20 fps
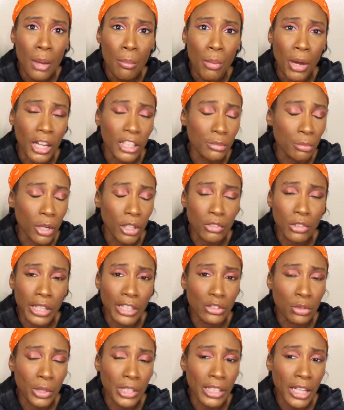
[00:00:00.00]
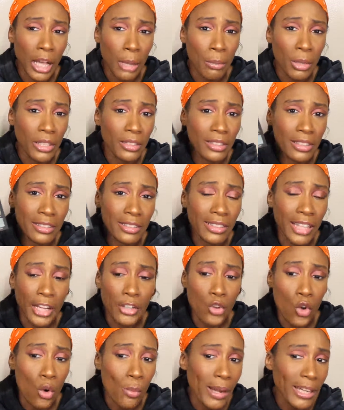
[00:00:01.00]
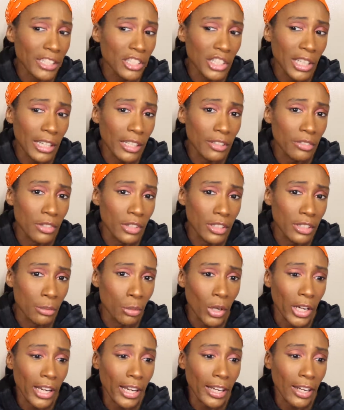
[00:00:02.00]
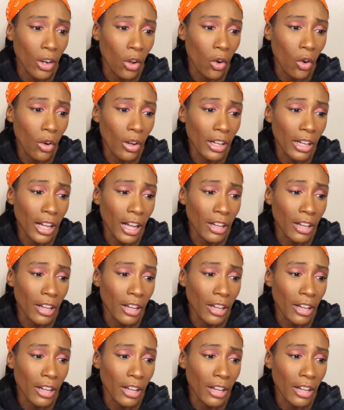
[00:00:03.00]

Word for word: Poshmark for like $29 because it's like nobody's checking for this brand at all.